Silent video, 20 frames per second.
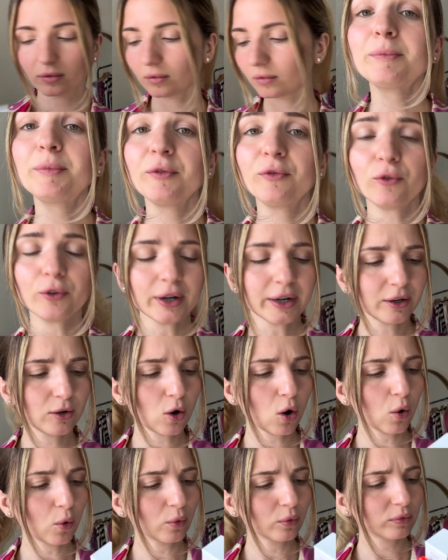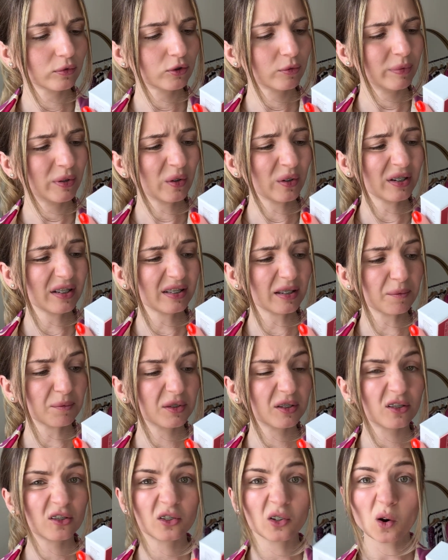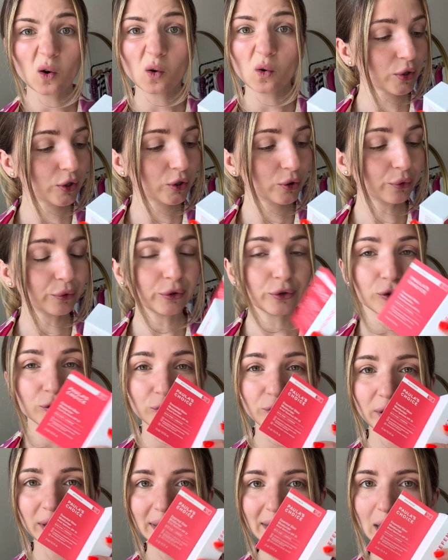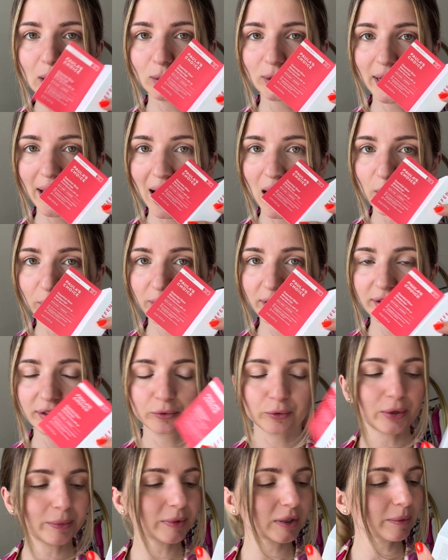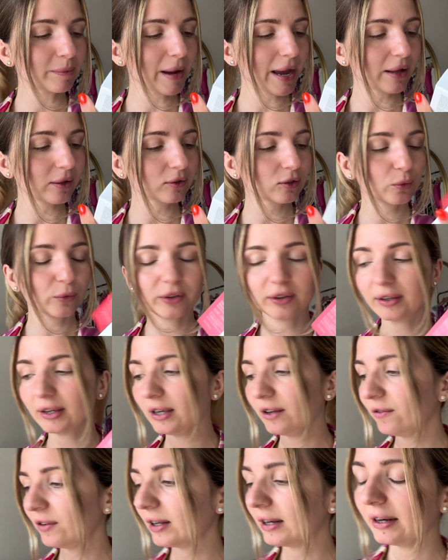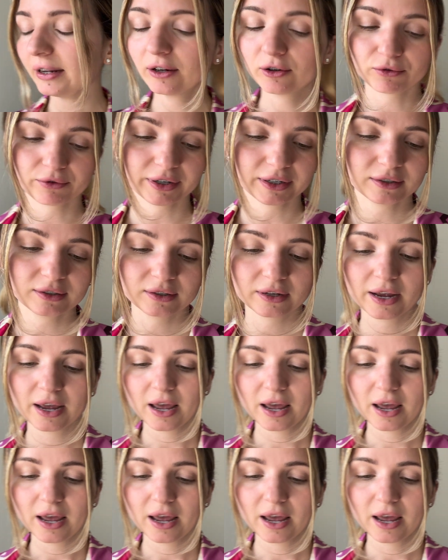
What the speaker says: Before I go, to be honest, I'm so curious to find out how this cream smells with kiwi and licorice.